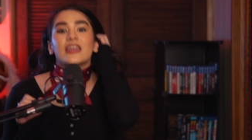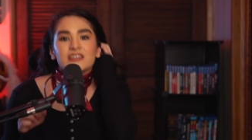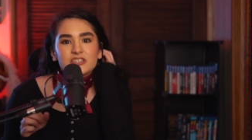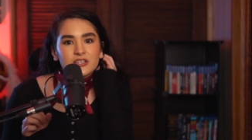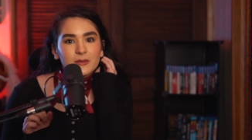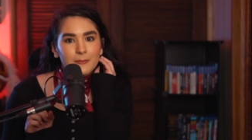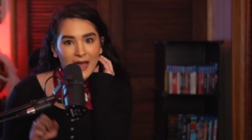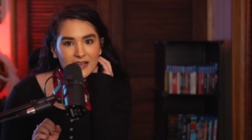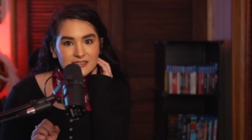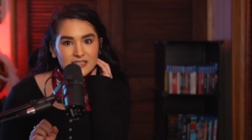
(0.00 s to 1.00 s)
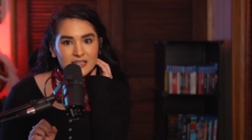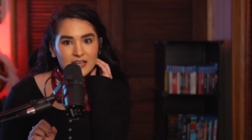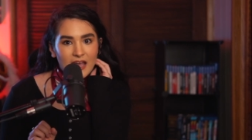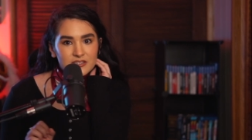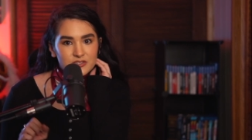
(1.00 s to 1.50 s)
Angela Bassett
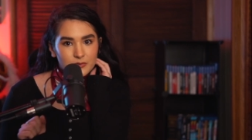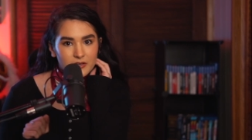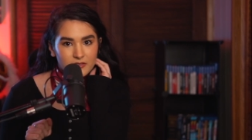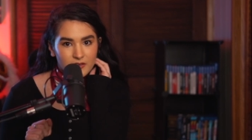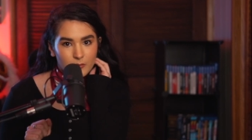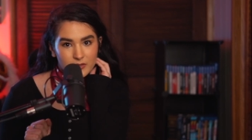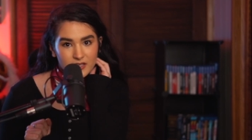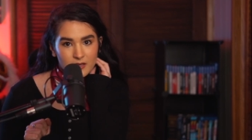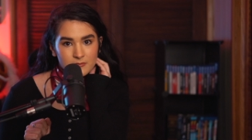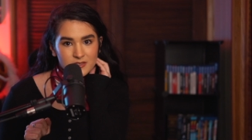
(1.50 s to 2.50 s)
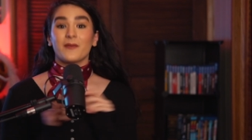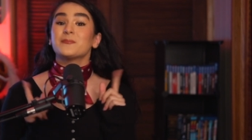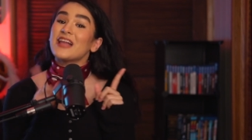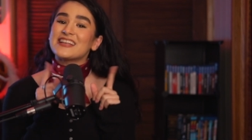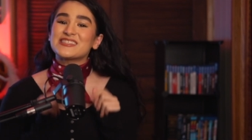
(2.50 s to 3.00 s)
as Dorothea Williams,
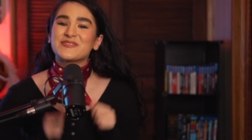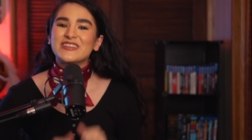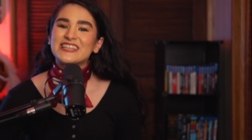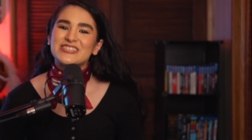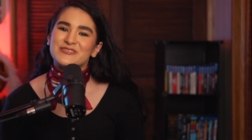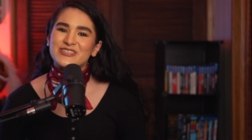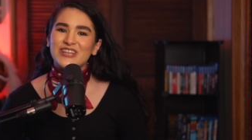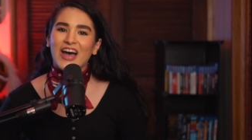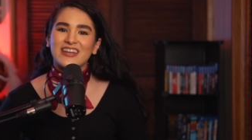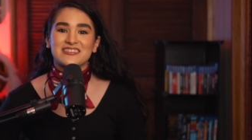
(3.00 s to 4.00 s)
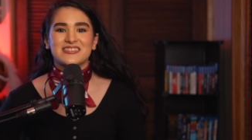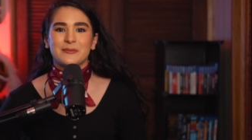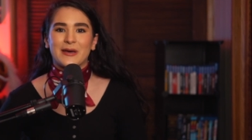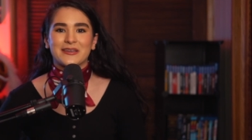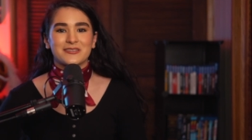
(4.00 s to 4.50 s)
plus Phylicia Rashad as
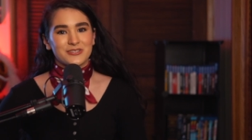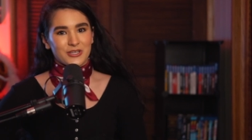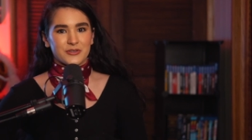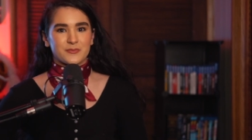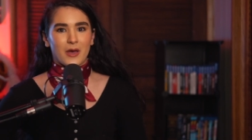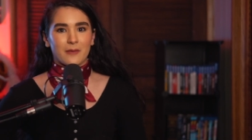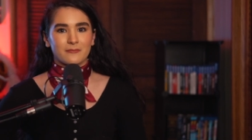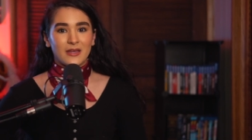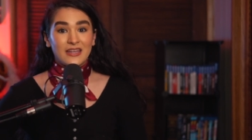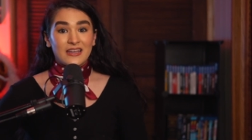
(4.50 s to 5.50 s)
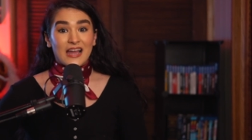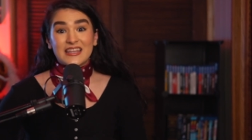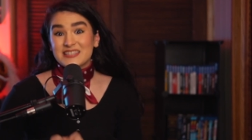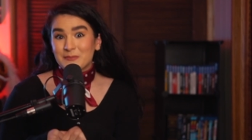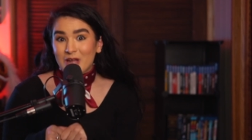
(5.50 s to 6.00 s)
Libba, Joe's mom.
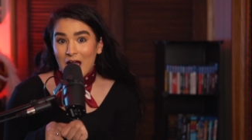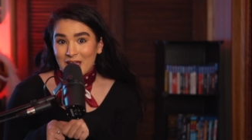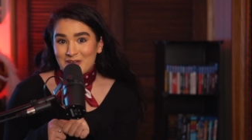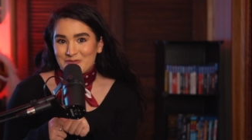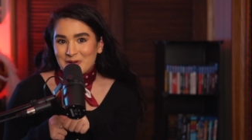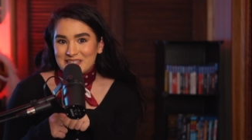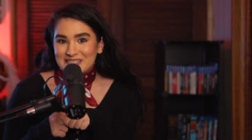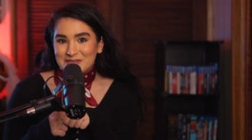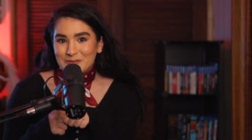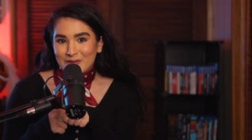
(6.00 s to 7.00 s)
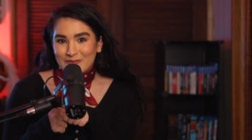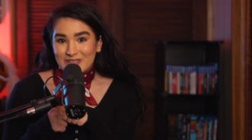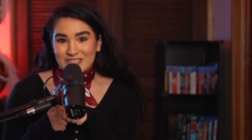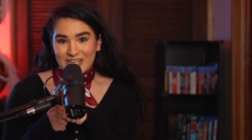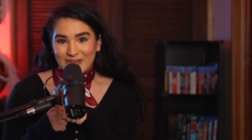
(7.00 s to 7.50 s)
Alice Braga voices one of the
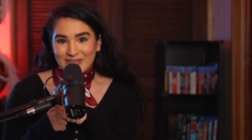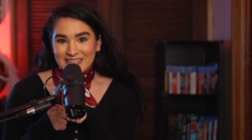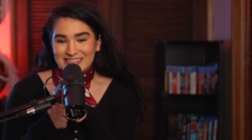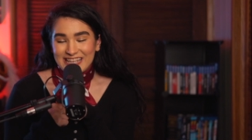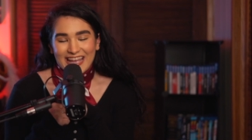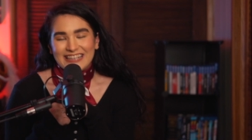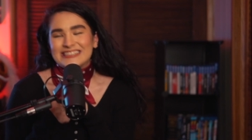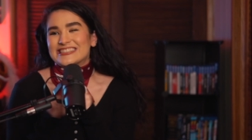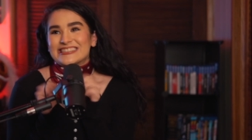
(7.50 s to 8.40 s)
Jerrys, and